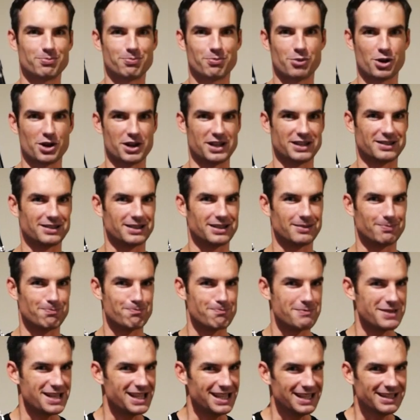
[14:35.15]
put as
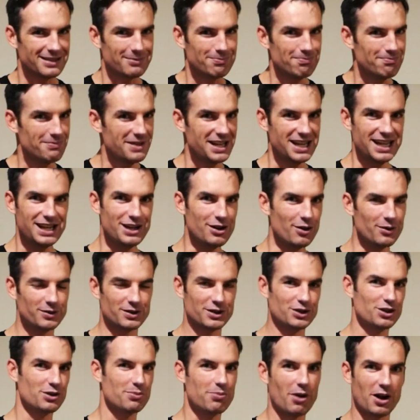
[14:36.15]
many notes
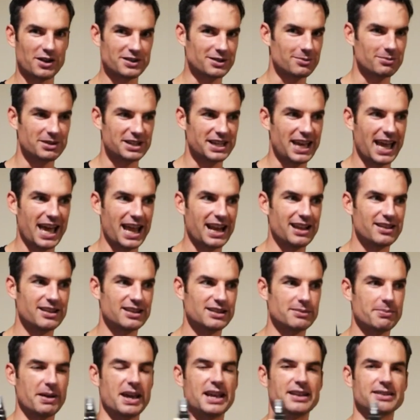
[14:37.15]
as you possibly can in the
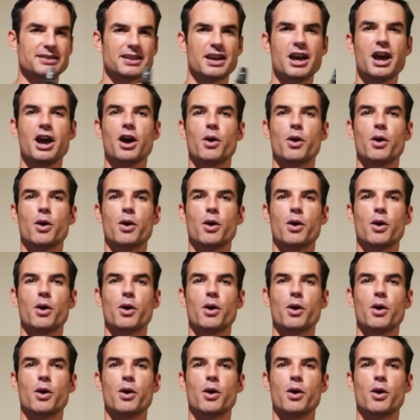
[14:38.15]
space.